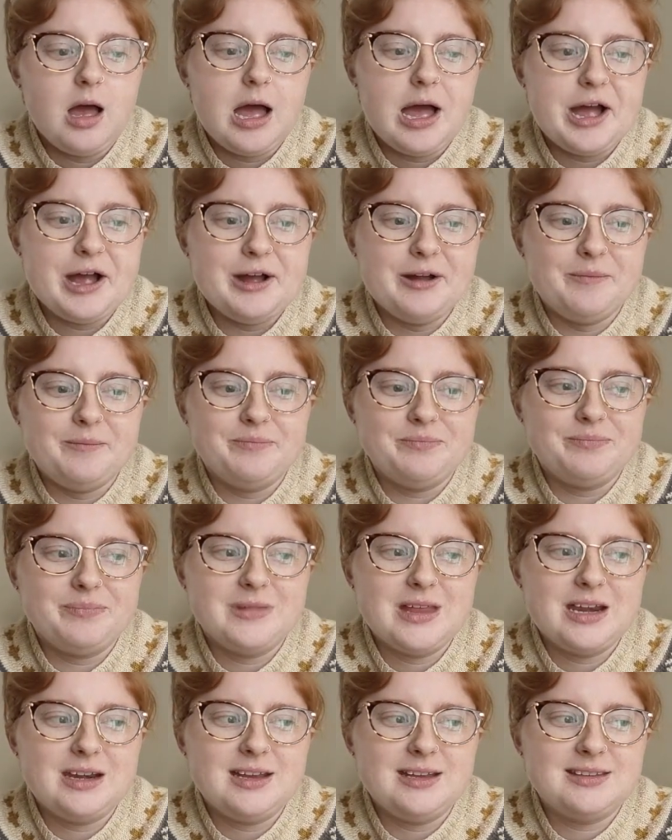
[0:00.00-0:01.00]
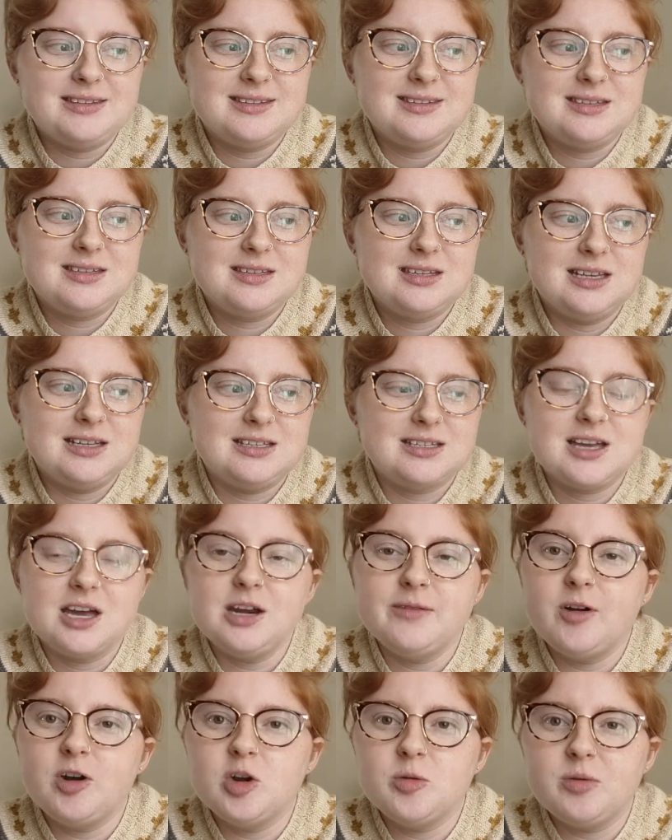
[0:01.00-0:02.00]
And it's
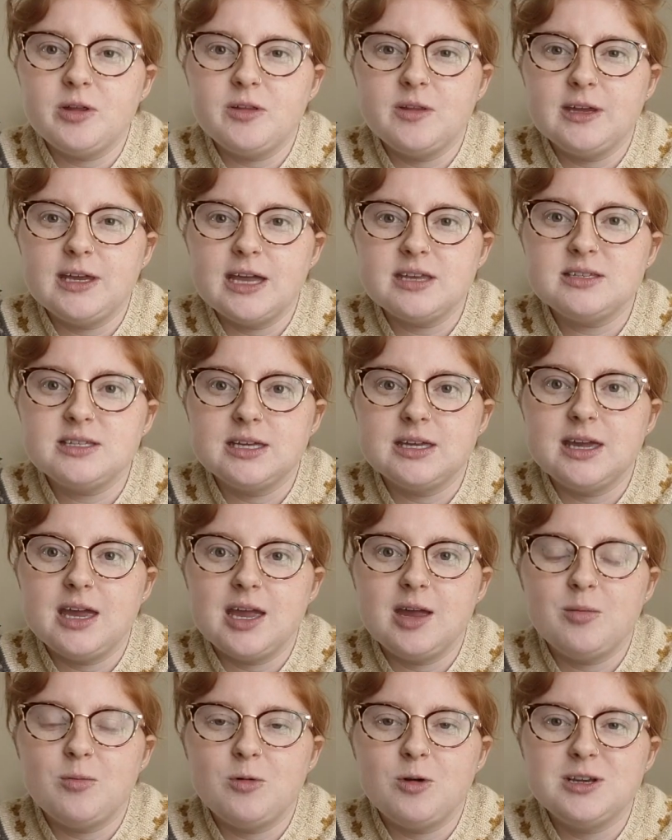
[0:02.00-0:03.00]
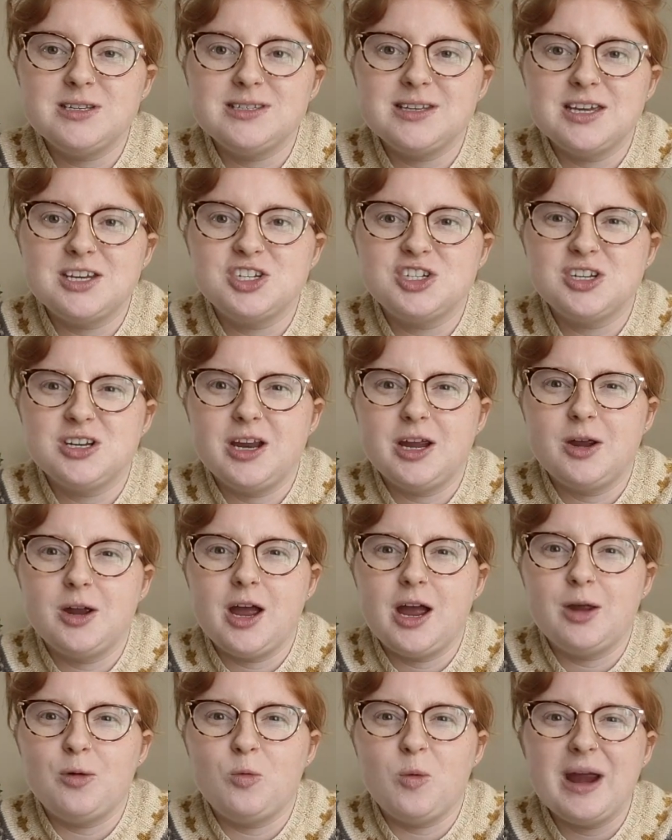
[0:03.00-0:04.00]
kind of hard to play the guessing game where it's like, should
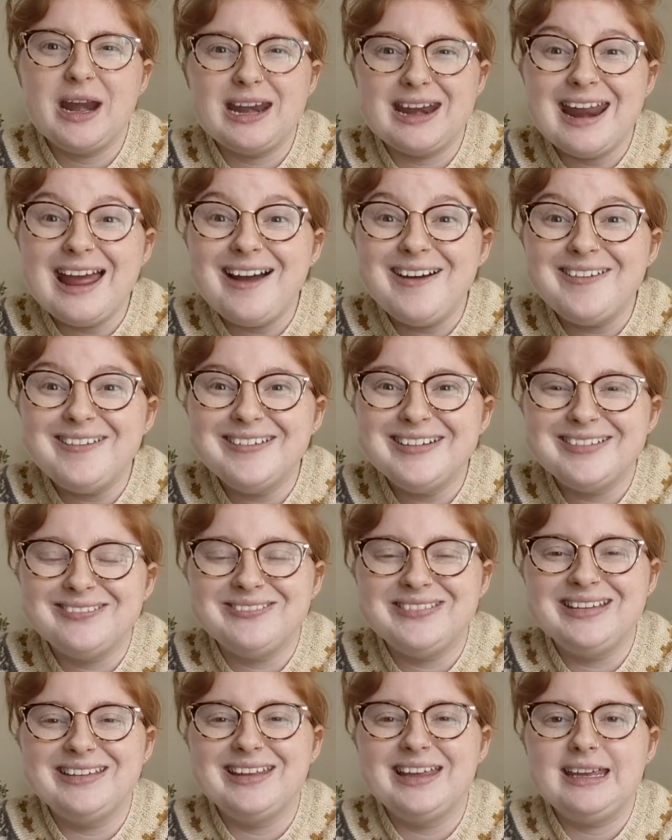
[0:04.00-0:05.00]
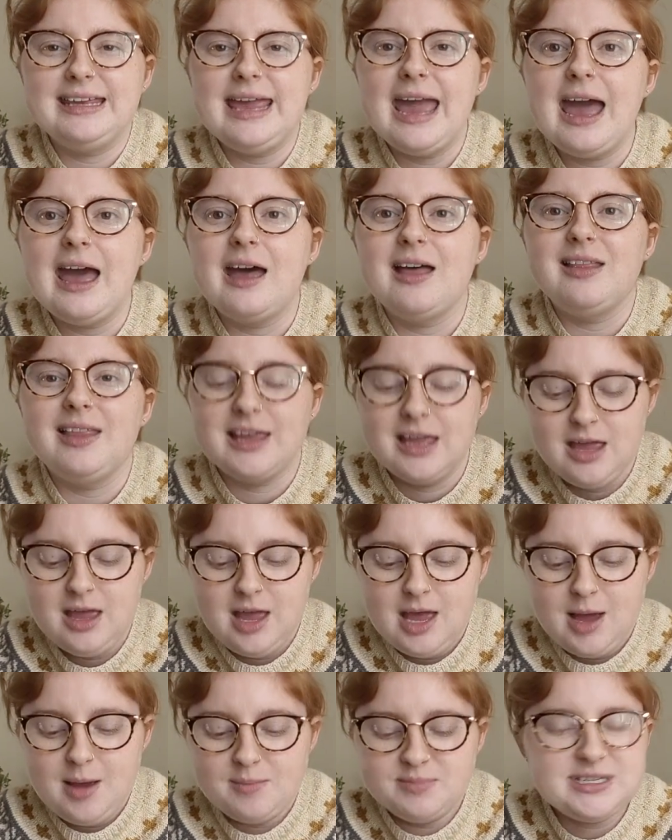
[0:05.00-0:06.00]
I wait it out and be like, yeah, like
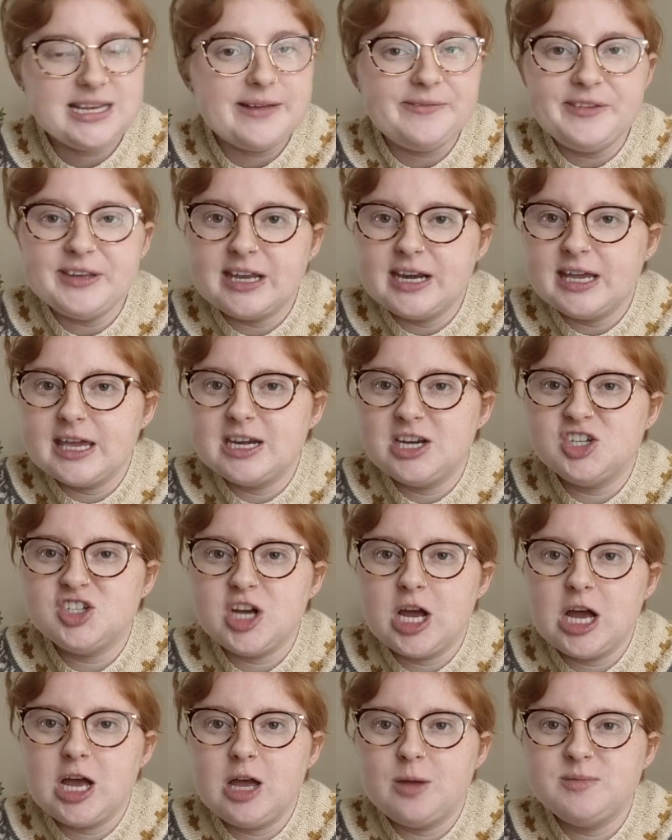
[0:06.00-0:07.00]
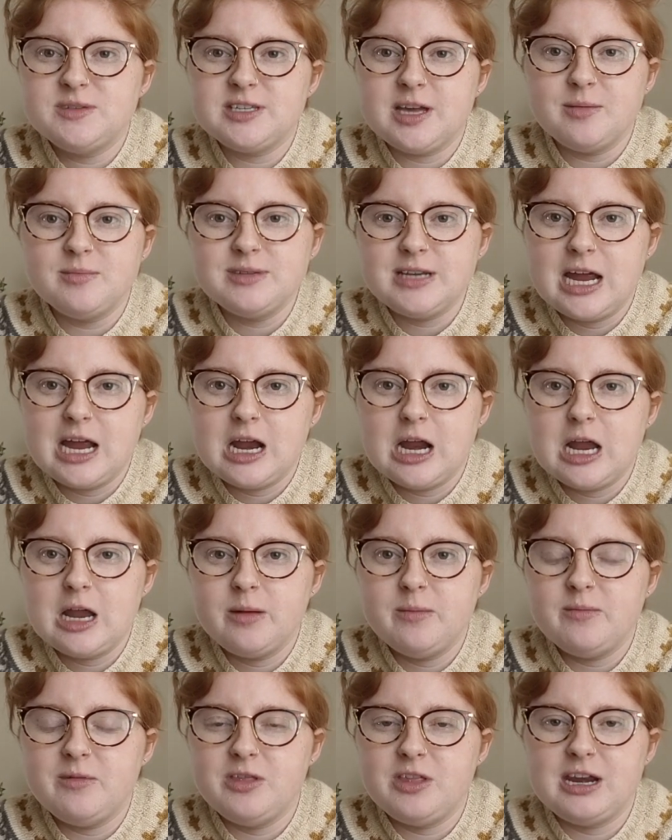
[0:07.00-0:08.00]
definitely gonna get a job
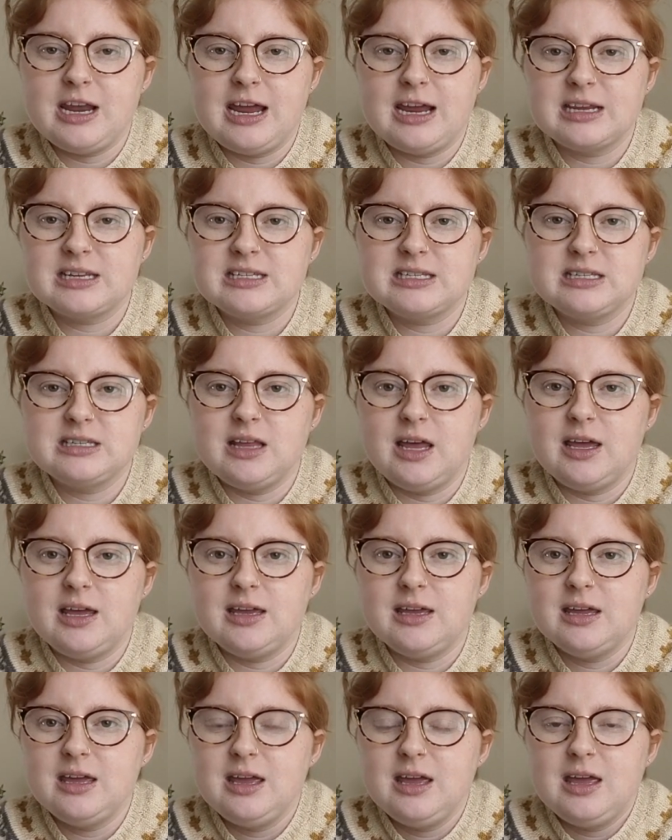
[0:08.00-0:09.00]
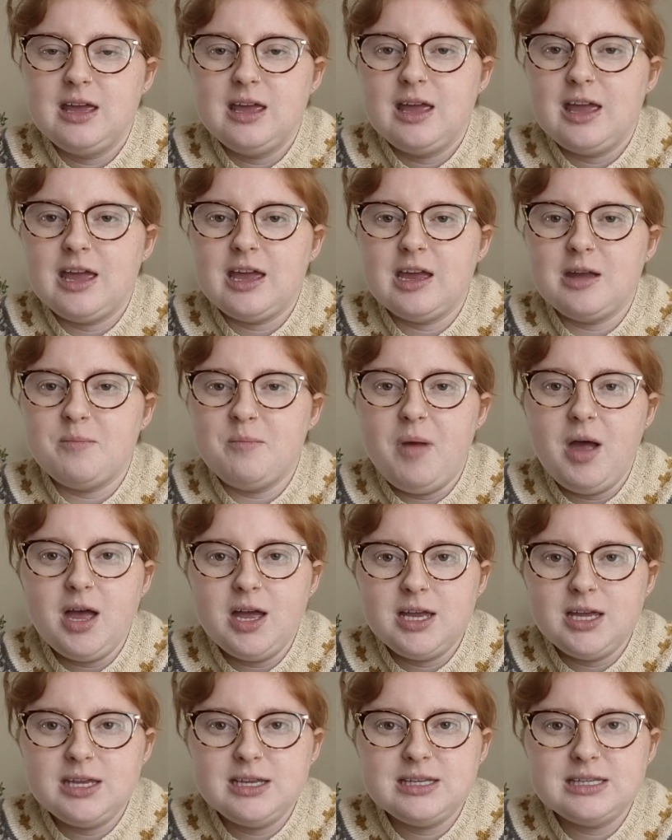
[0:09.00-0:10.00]
sometime in the next like 8
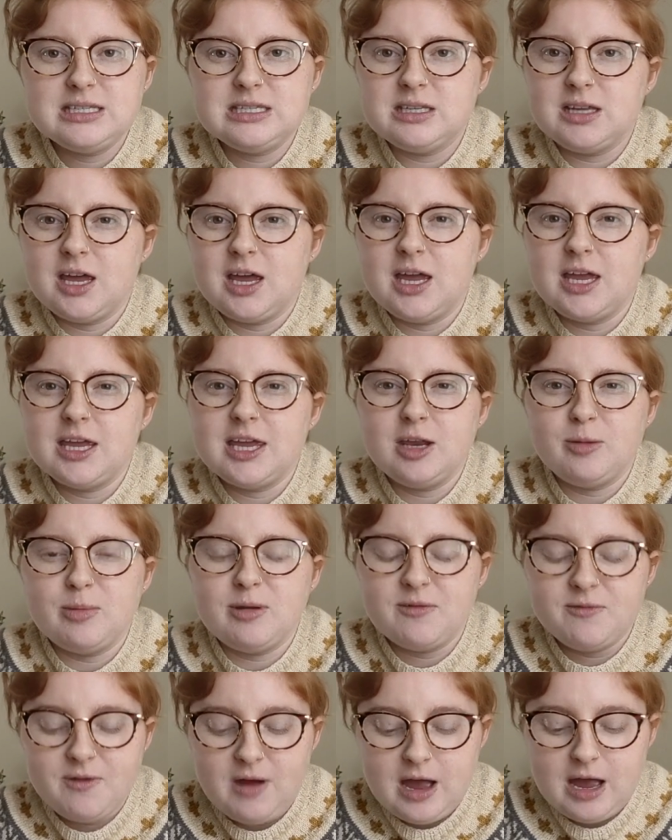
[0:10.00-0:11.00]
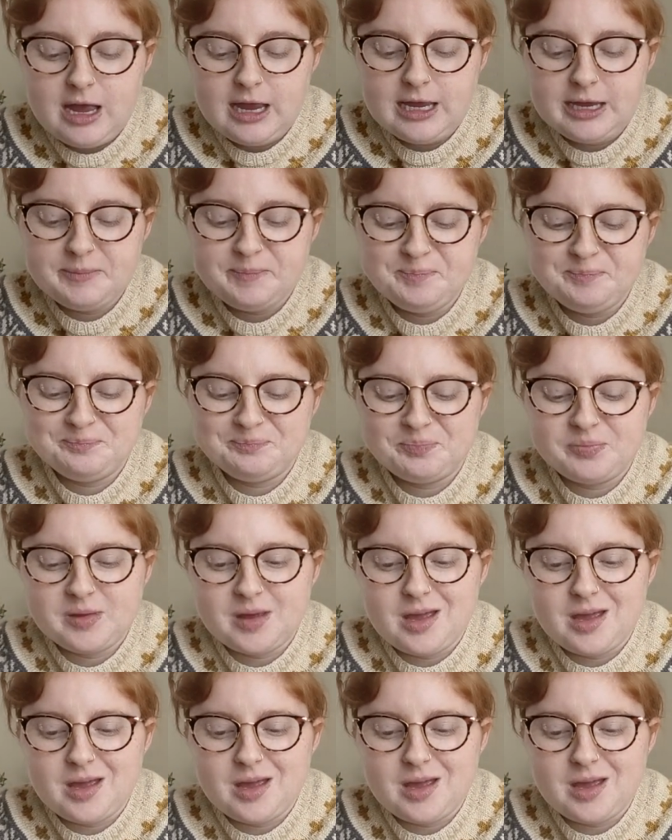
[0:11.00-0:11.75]
months, like it'll be fine.